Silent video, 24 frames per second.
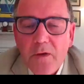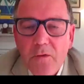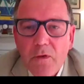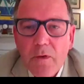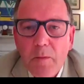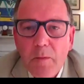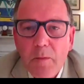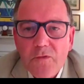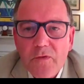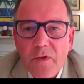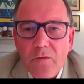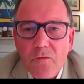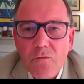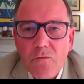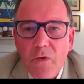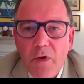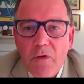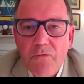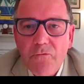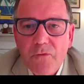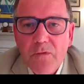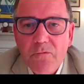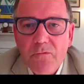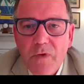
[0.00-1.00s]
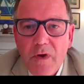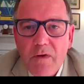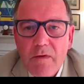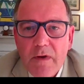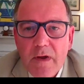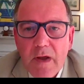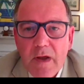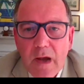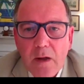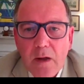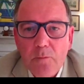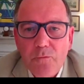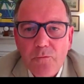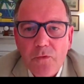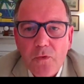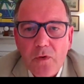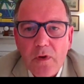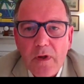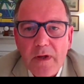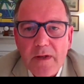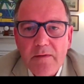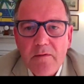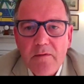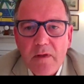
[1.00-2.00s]
thank you very much. That's very
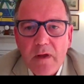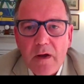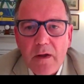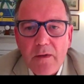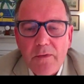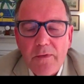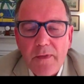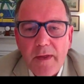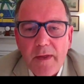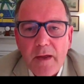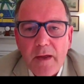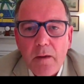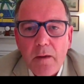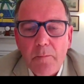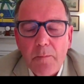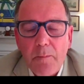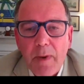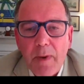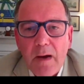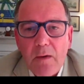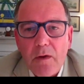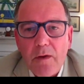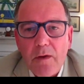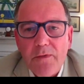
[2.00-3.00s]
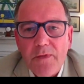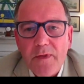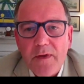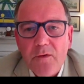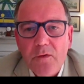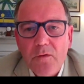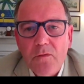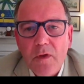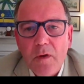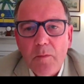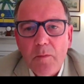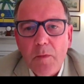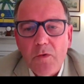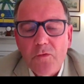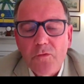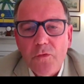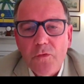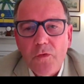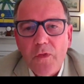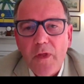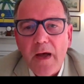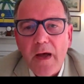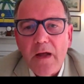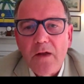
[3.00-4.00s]
helpful insight there, Paola. Thank you so much
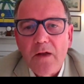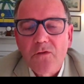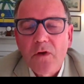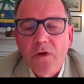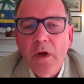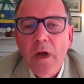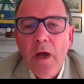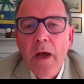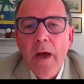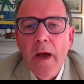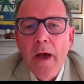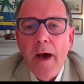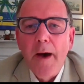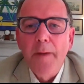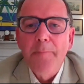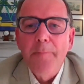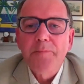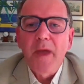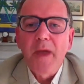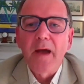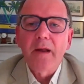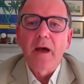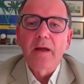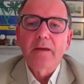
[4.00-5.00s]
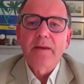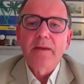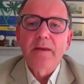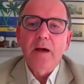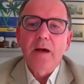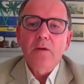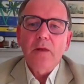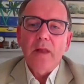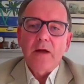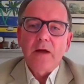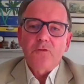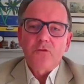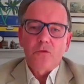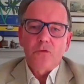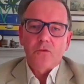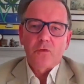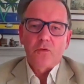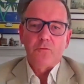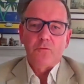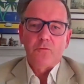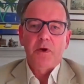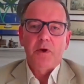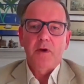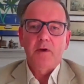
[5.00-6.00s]
for that. I'd now like to
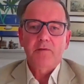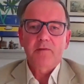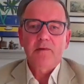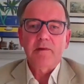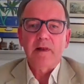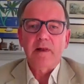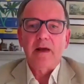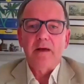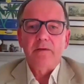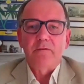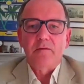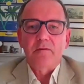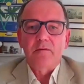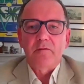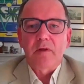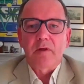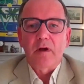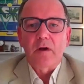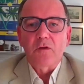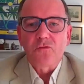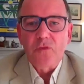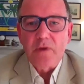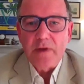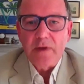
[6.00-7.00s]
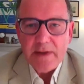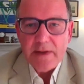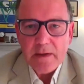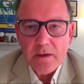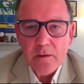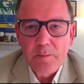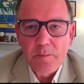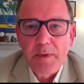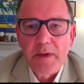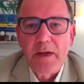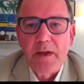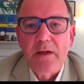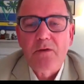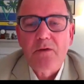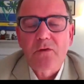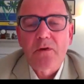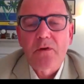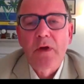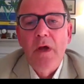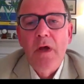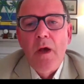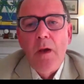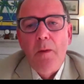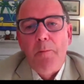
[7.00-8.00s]
sort of personalize the discussion a little bit
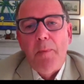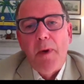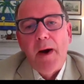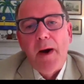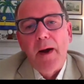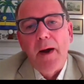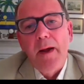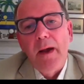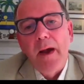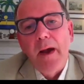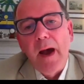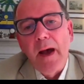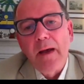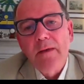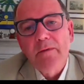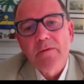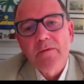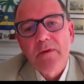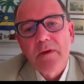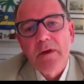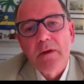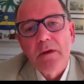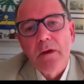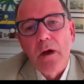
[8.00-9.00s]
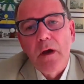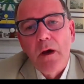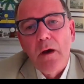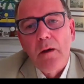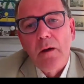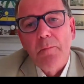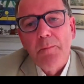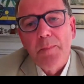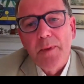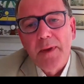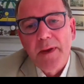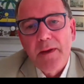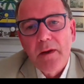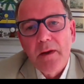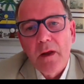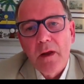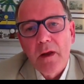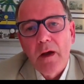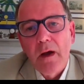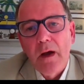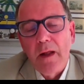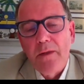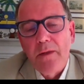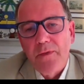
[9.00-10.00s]
by asking
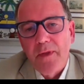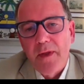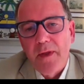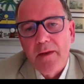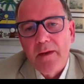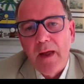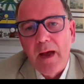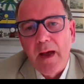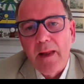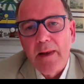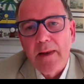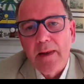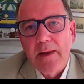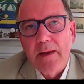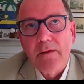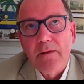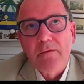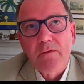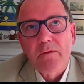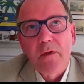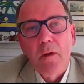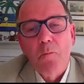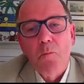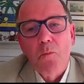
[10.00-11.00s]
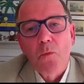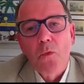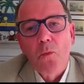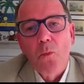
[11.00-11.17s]
Bina and then Alex,